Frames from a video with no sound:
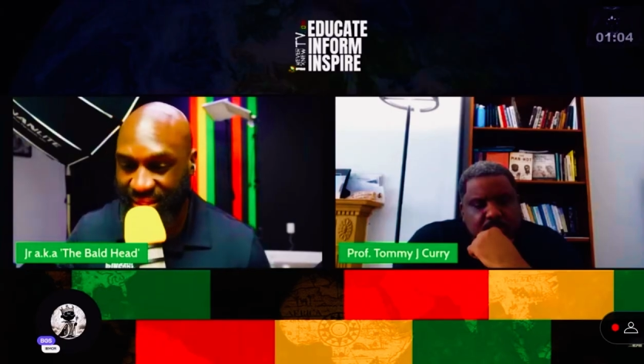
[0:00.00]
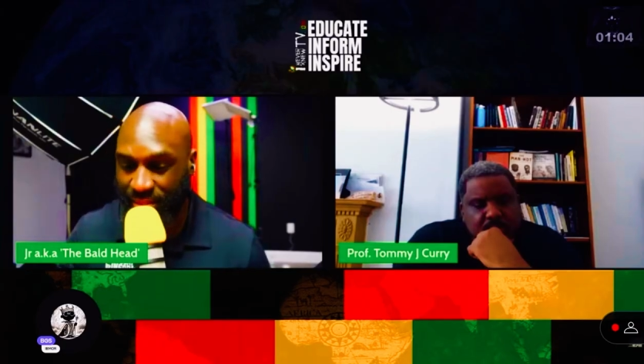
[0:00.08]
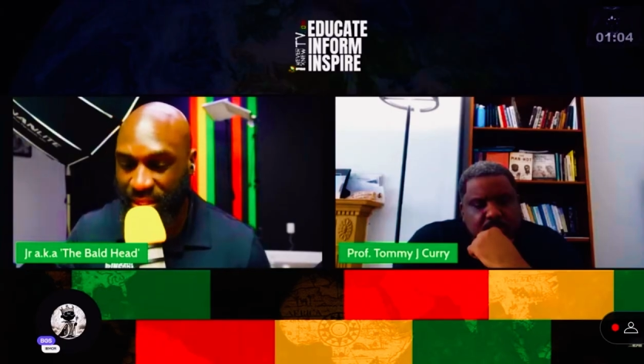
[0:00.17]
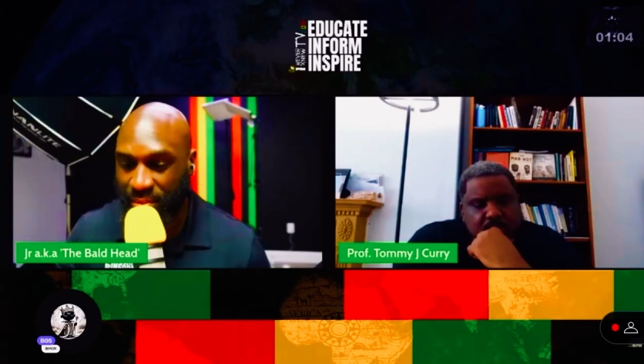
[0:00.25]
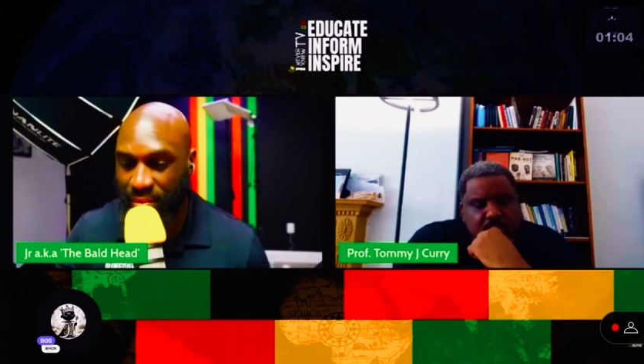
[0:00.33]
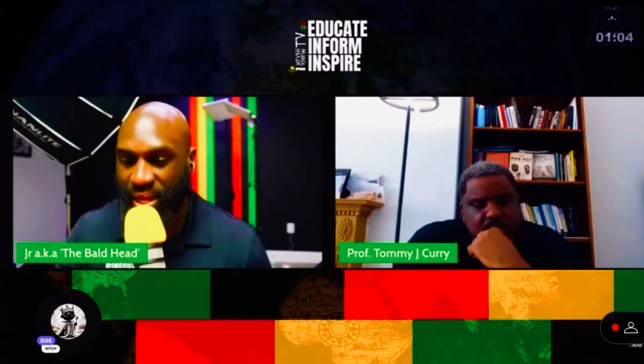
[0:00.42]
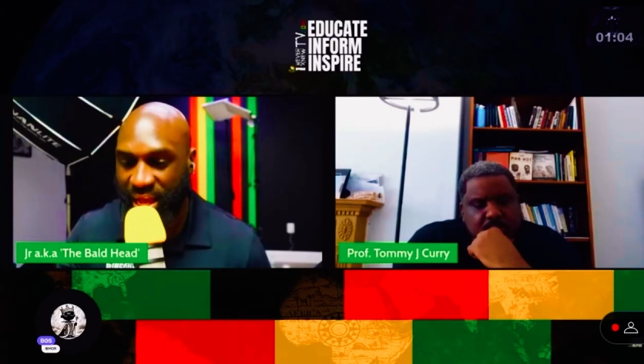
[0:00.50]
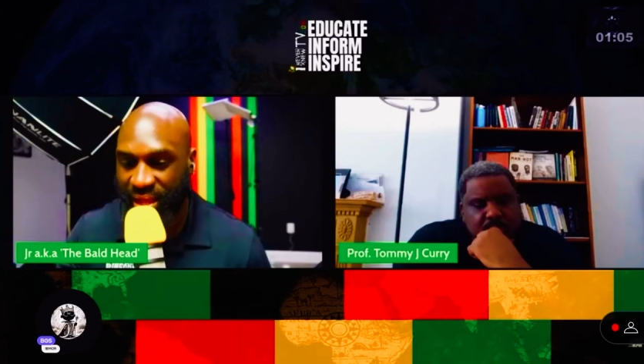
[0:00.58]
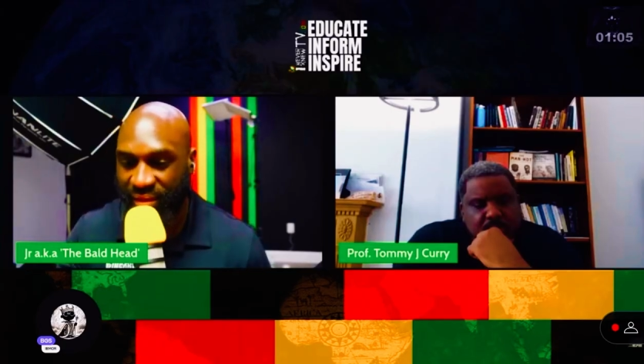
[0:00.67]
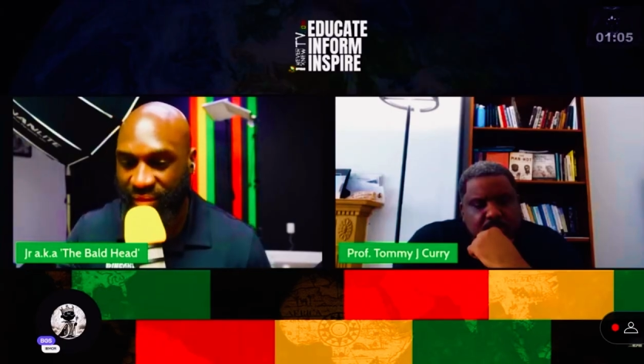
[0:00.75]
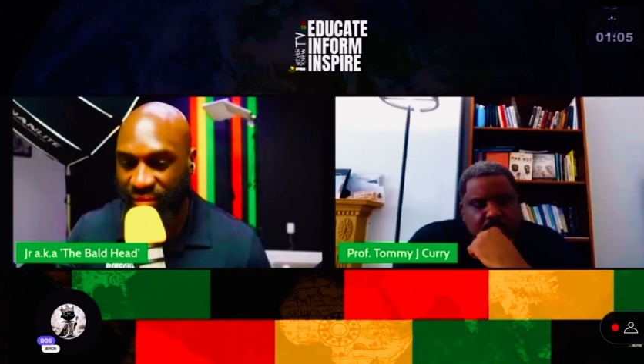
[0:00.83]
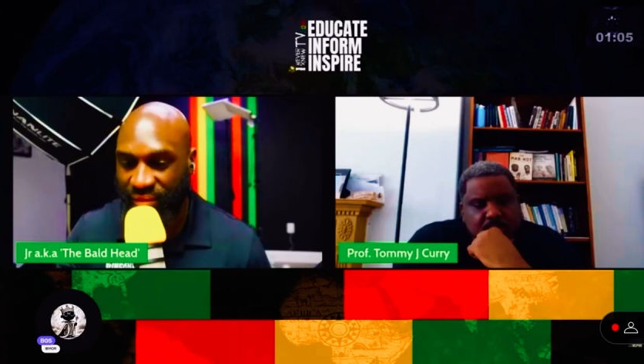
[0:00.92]
people
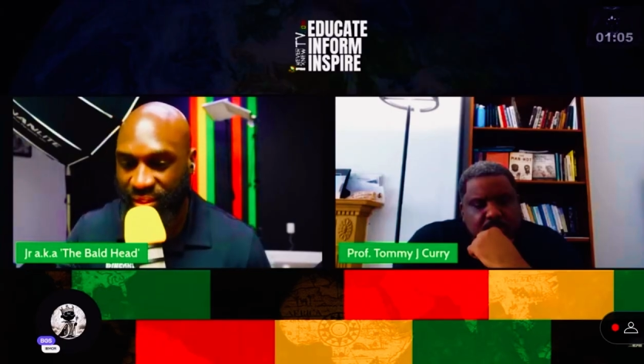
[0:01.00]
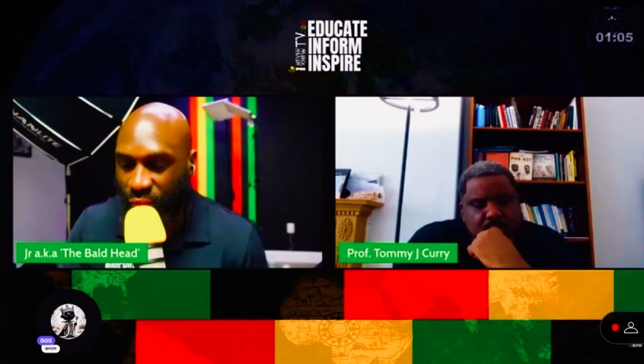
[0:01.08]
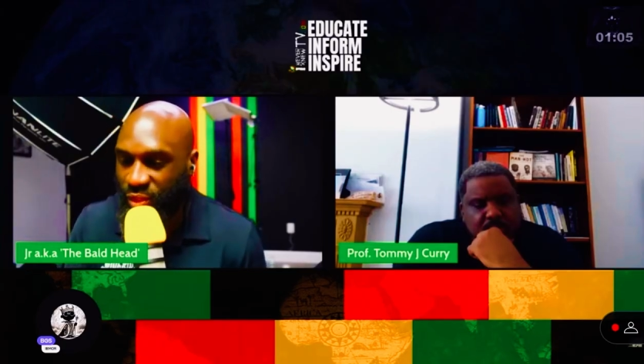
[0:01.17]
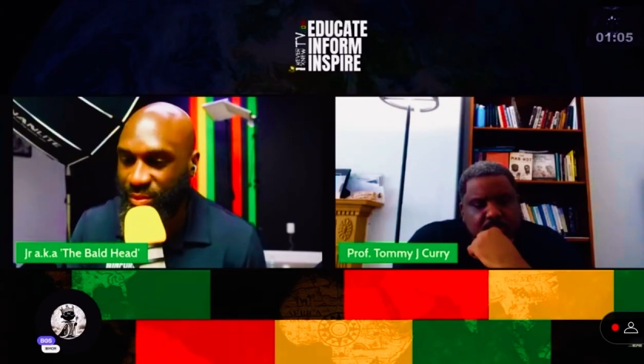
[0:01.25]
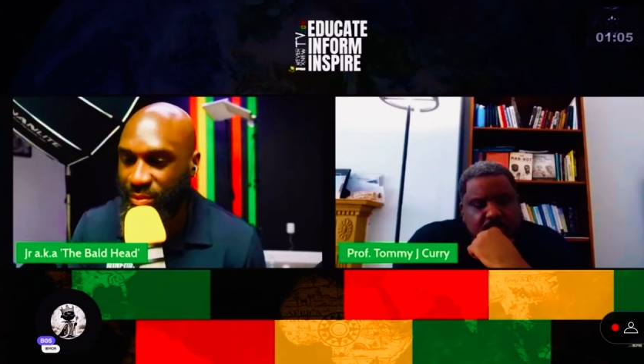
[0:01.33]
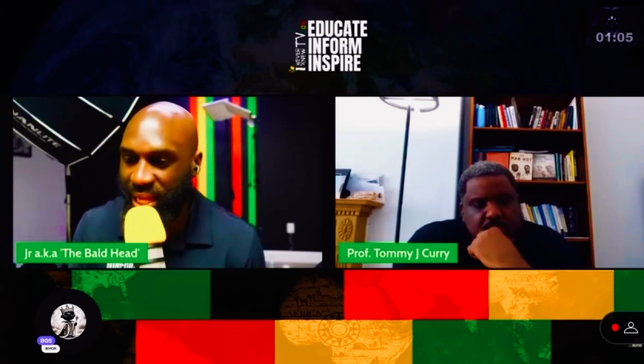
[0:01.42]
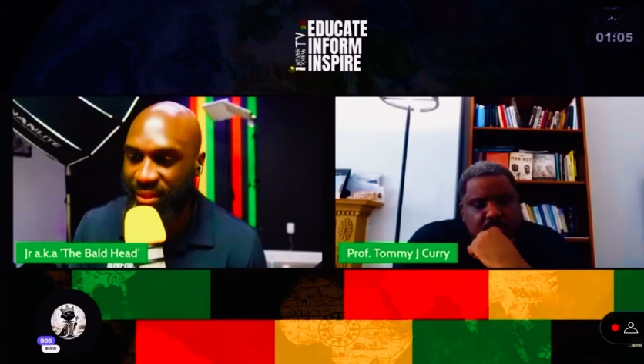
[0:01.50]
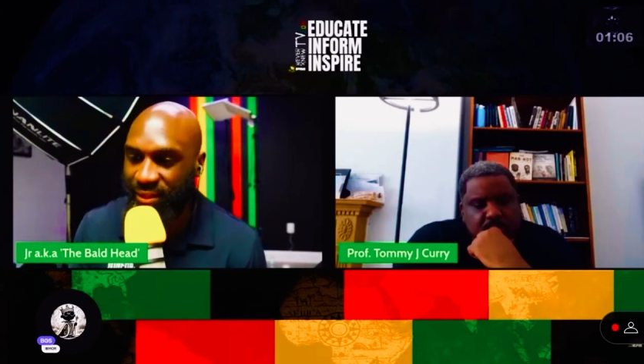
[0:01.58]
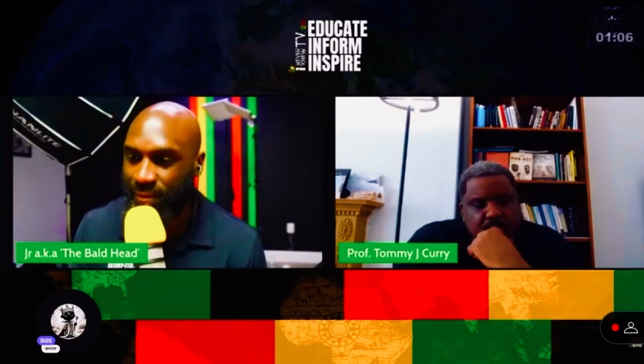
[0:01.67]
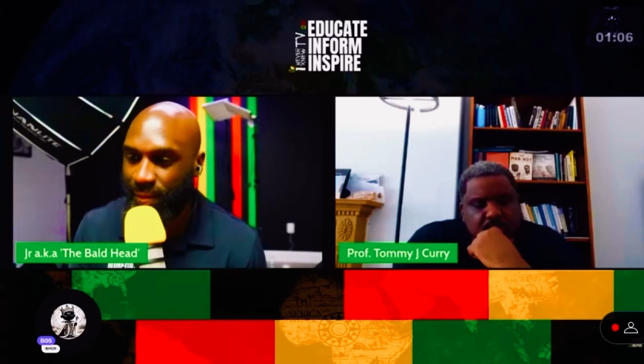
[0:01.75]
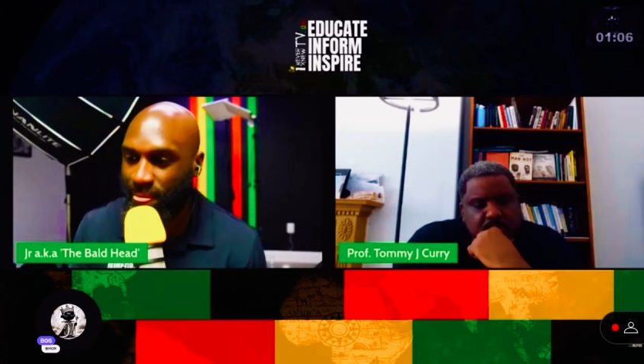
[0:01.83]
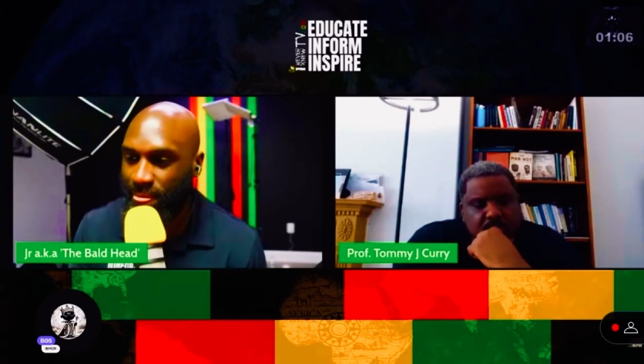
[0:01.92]
have towards black men
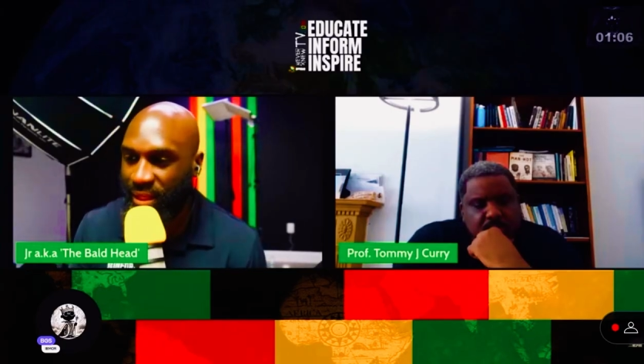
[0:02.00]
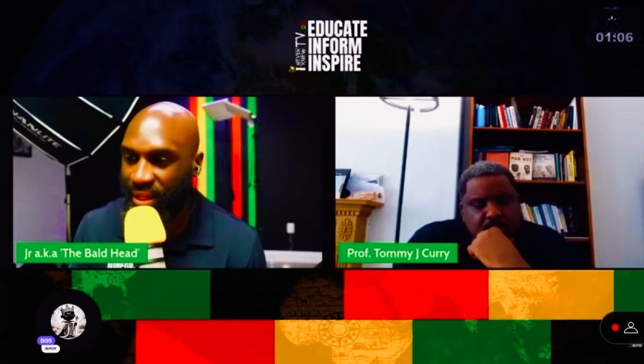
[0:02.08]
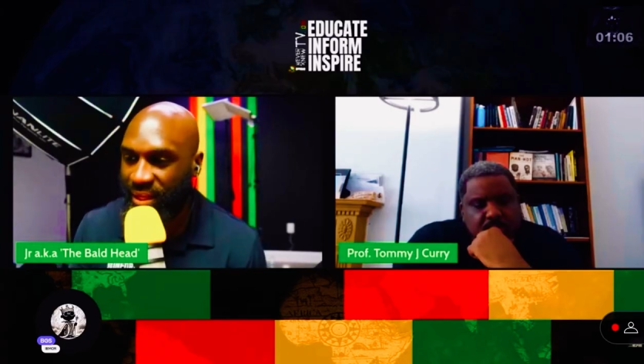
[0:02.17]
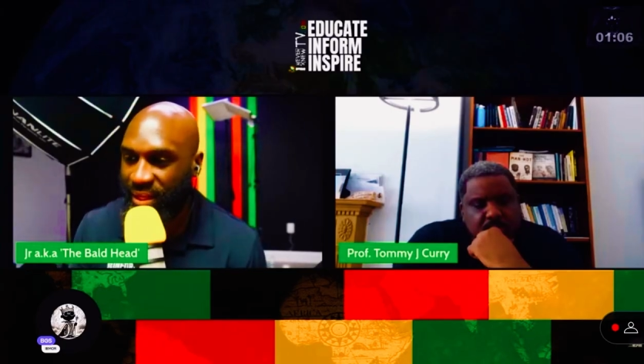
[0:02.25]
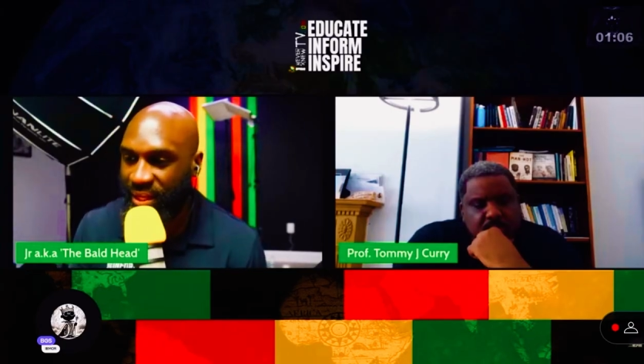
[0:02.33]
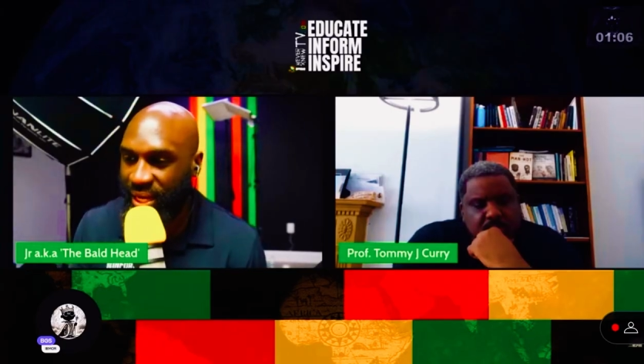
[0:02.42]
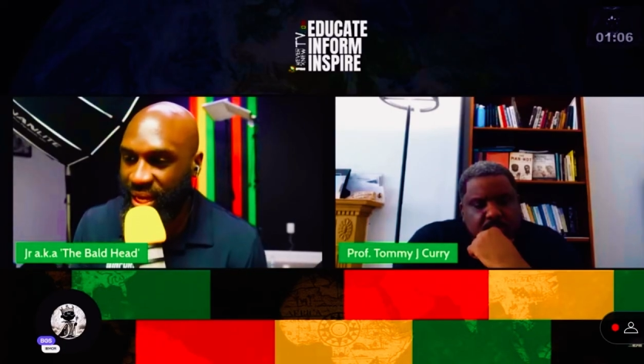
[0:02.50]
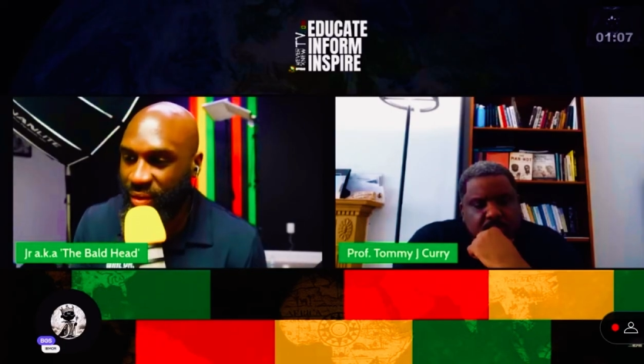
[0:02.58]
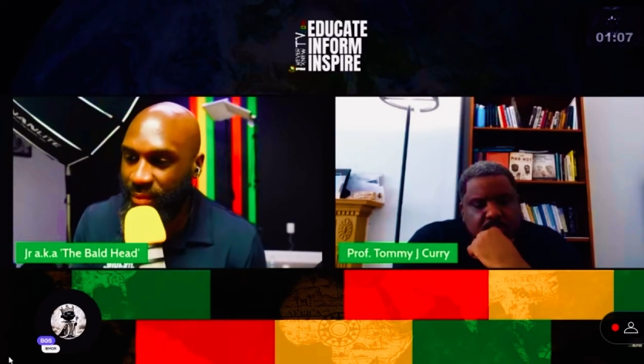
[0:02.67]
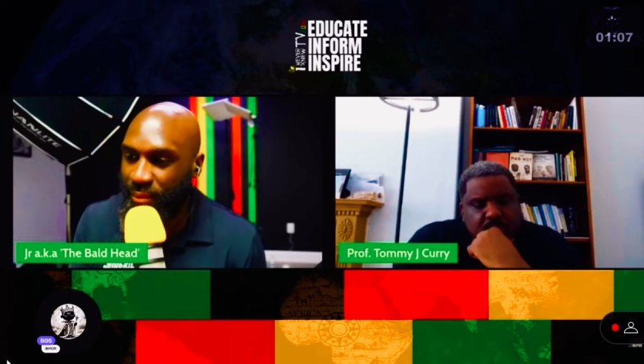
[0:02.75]
and how it